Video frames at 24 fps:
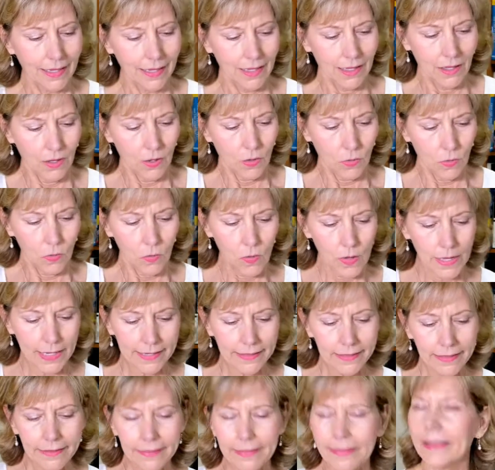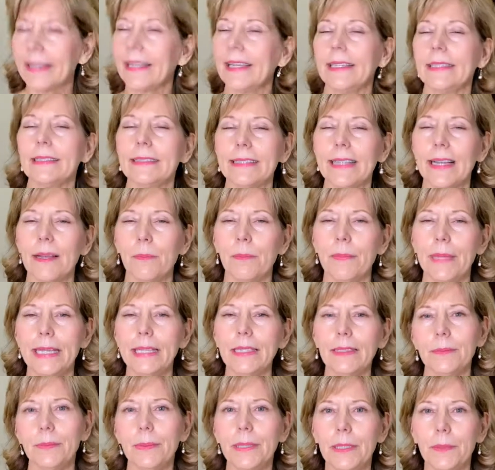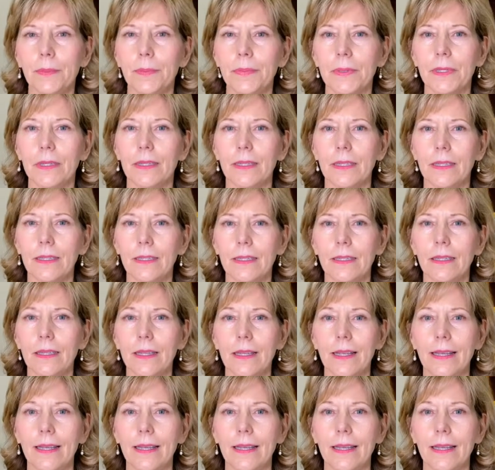One of the things that makes people